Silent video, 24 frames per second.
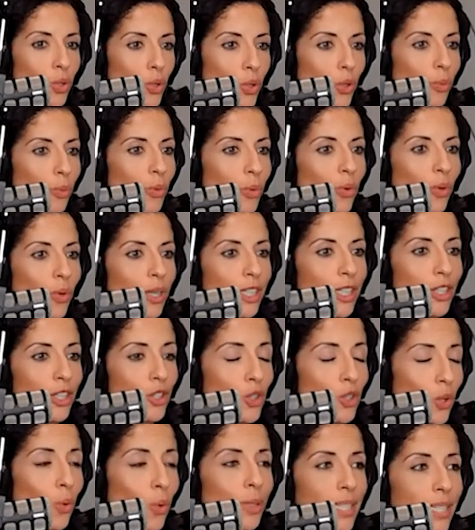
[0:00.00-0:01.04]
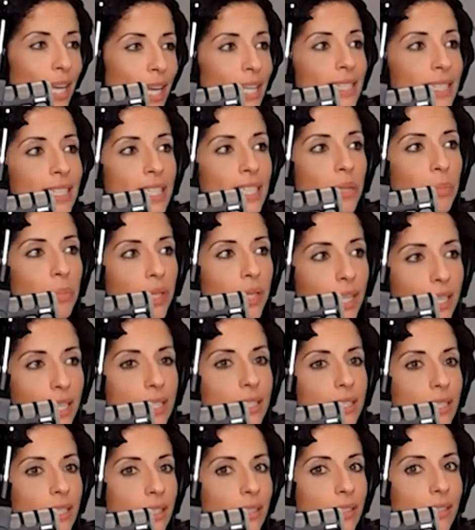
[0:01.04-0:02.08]
doable, it's so tasty
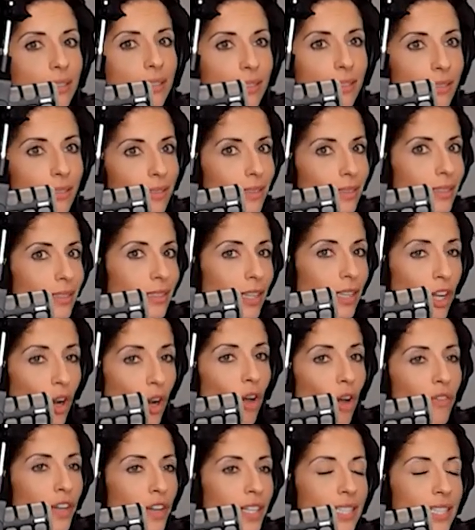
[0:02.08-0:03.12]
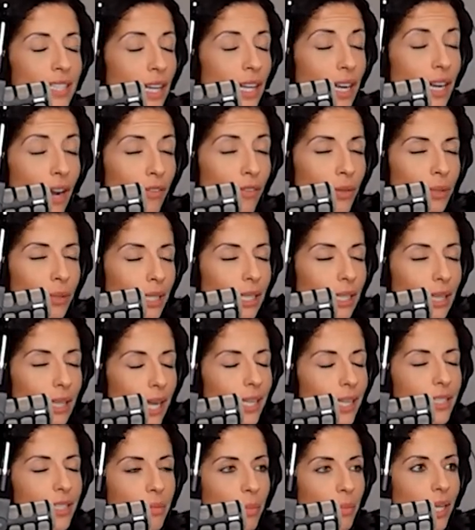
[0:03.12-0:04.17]
because in all fairness, I never really
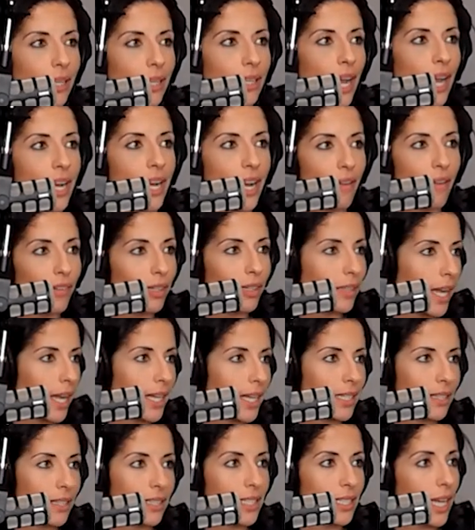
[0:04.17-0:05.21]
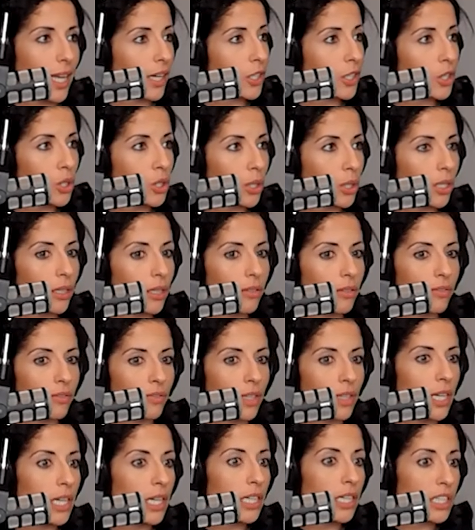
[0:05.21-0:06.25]
liked meat. I never liked the texture of
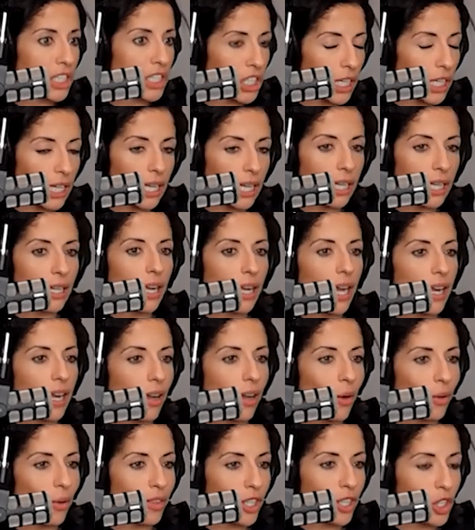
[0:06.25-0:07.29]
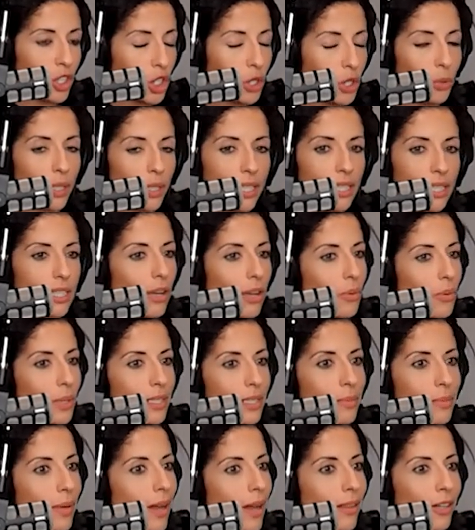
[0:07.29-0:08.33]
chicken. I the chewiness
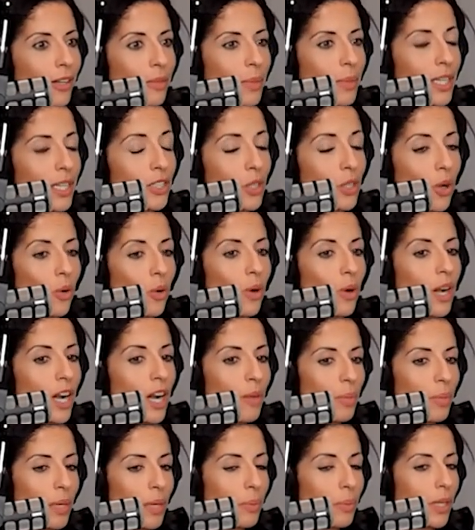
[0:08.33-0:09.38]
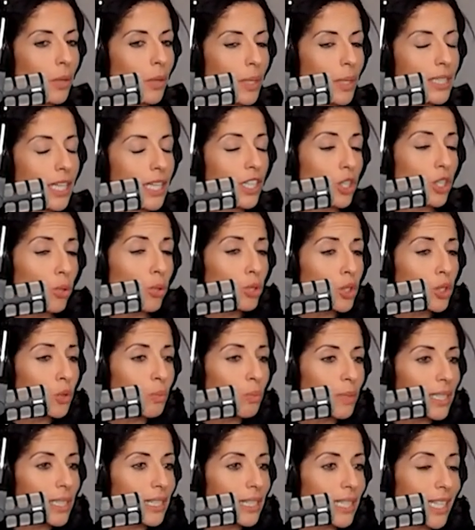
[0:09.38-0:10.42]
always bothered me. So people always say, "Don't you
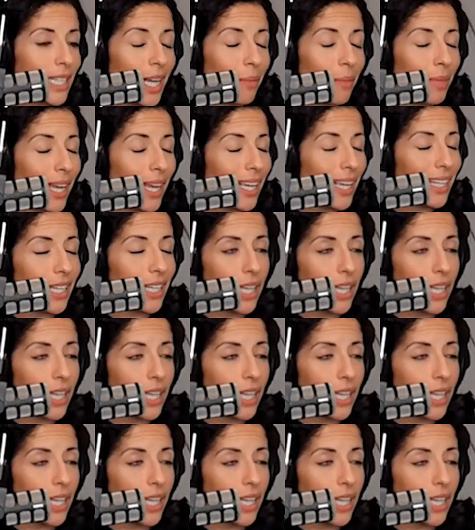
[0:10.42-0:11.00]
miss it?" And I'm like,